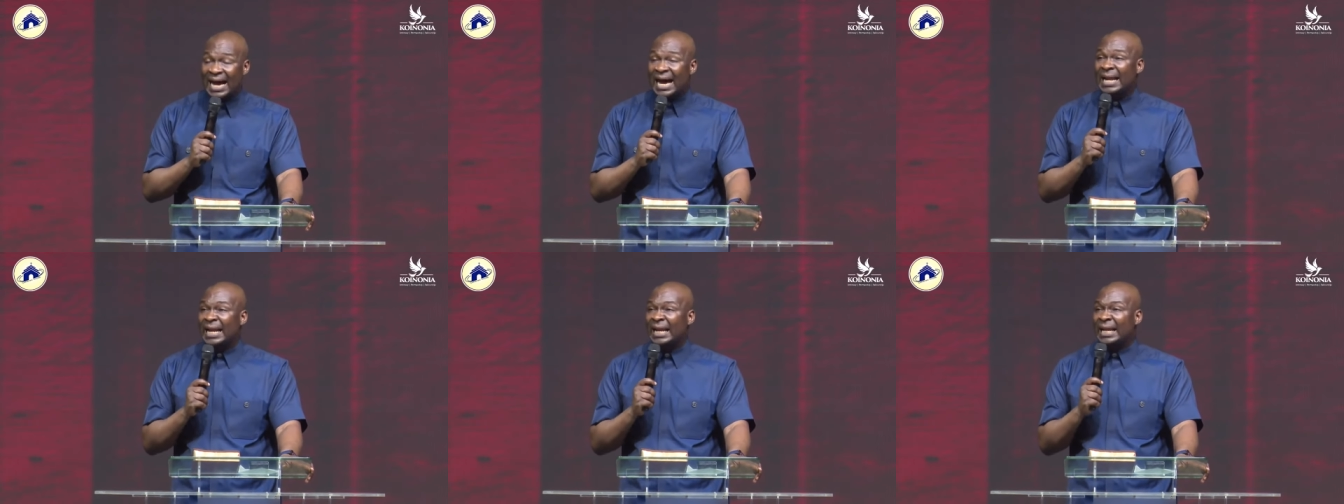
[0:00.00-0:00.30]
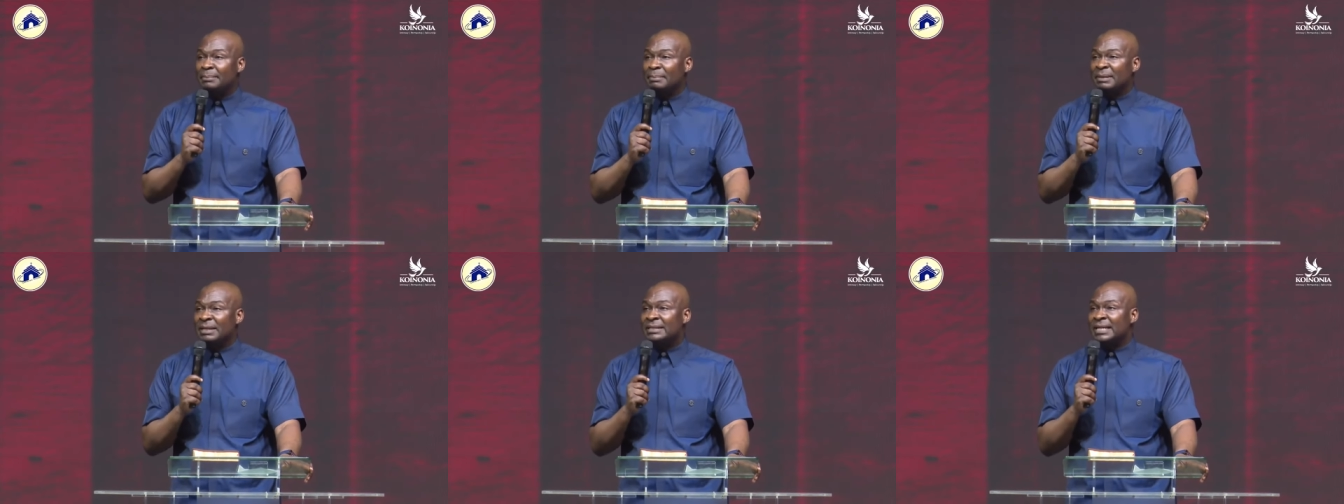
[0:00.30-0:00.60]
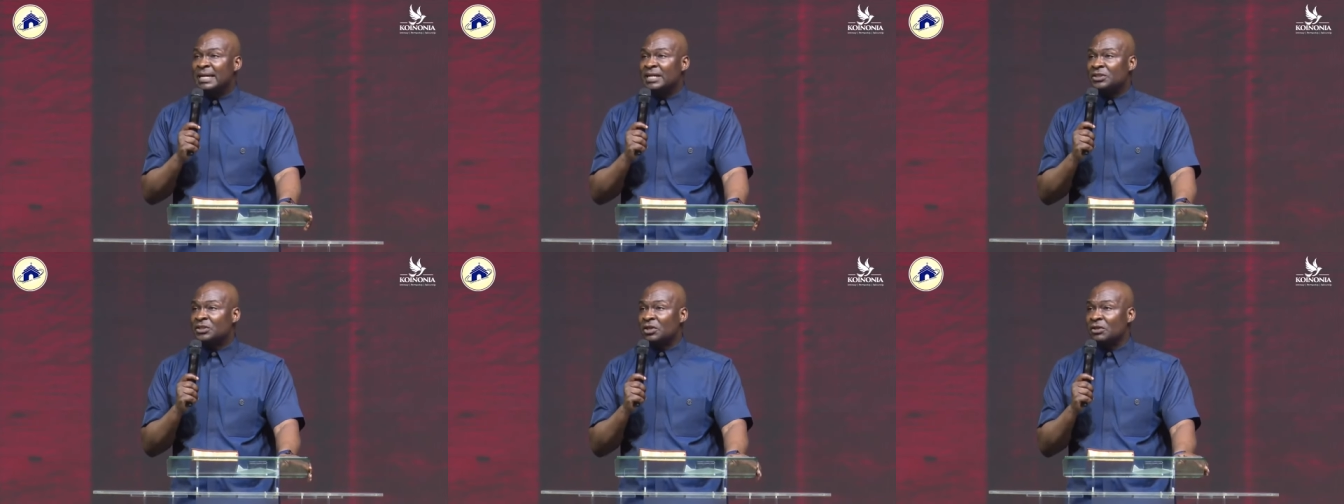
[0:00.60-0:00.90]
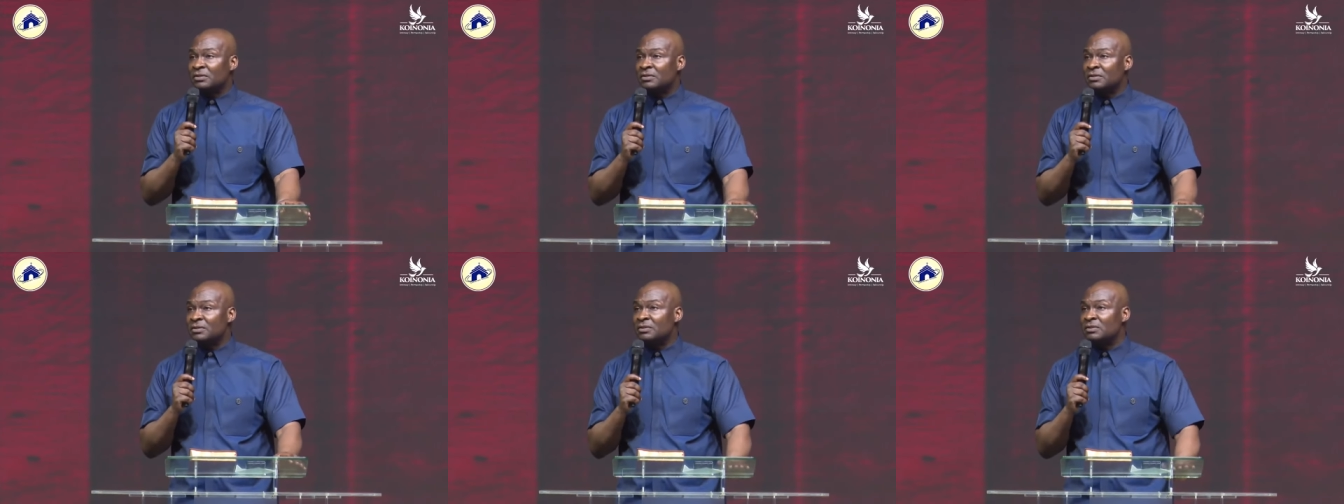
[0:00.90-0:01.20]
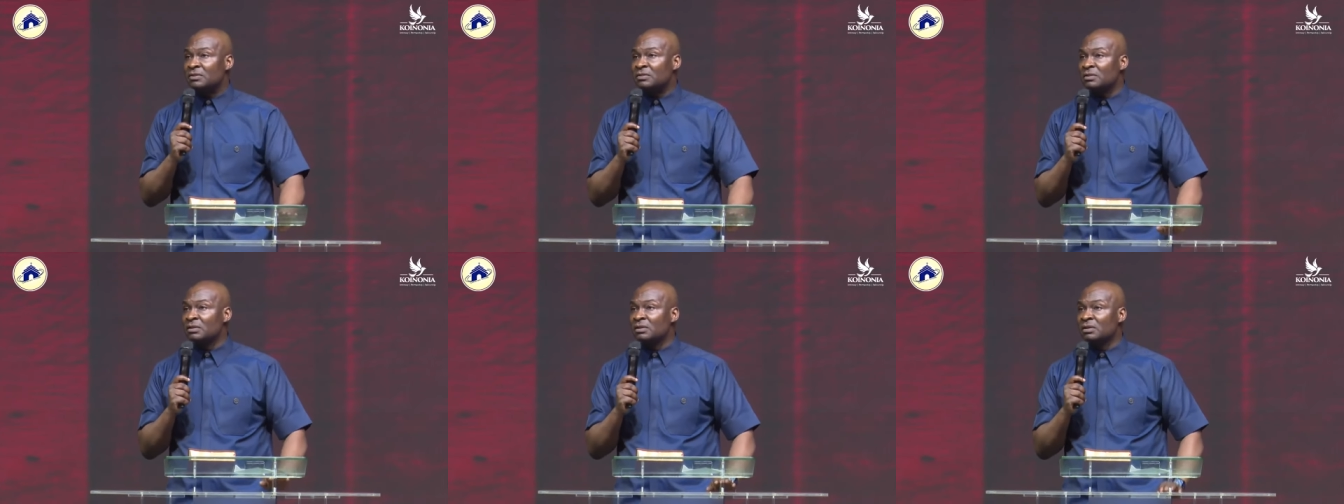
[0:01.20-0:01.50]
and
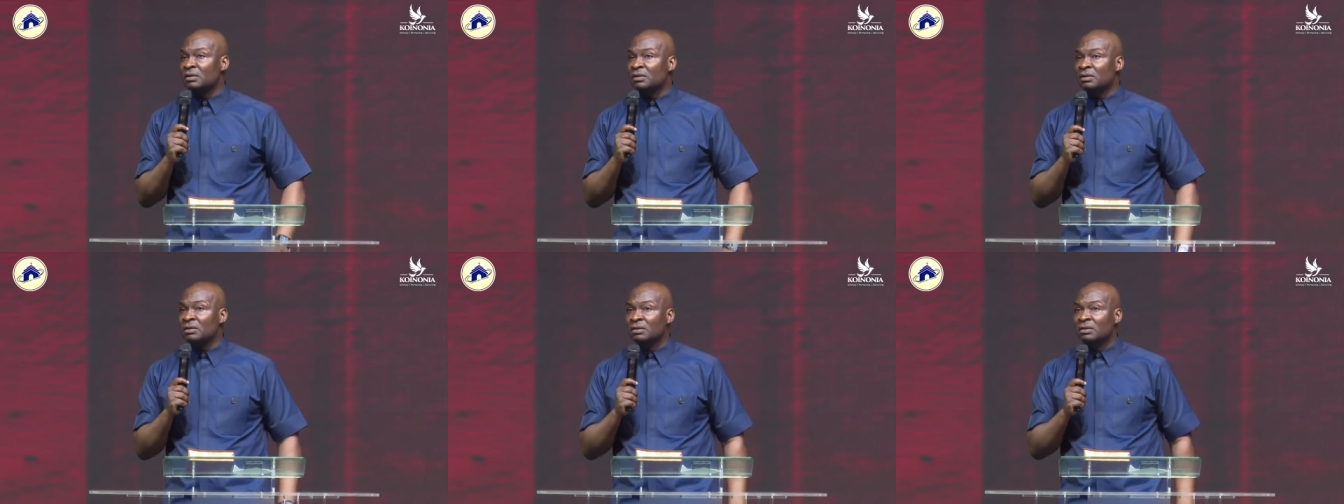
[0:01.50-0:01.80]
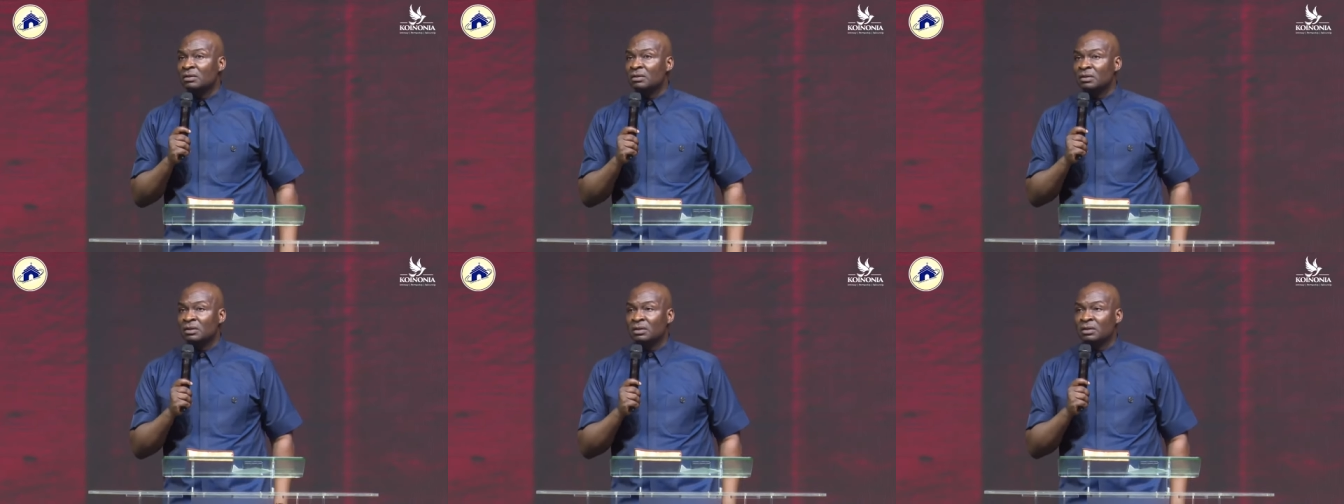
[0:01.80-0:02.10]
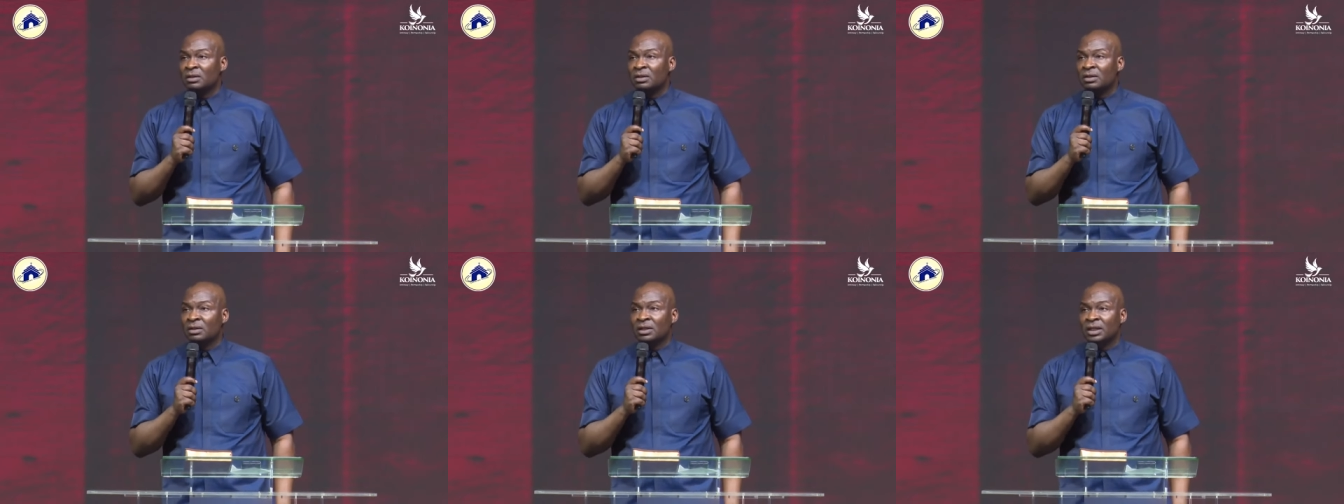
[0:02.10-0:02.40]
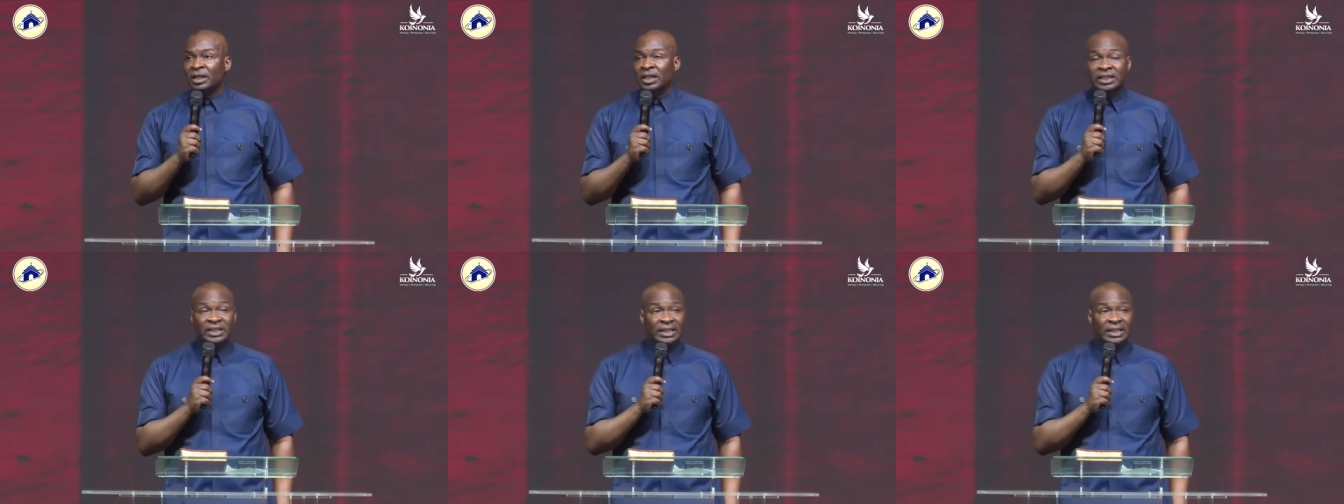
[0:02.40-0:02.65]
limitations. It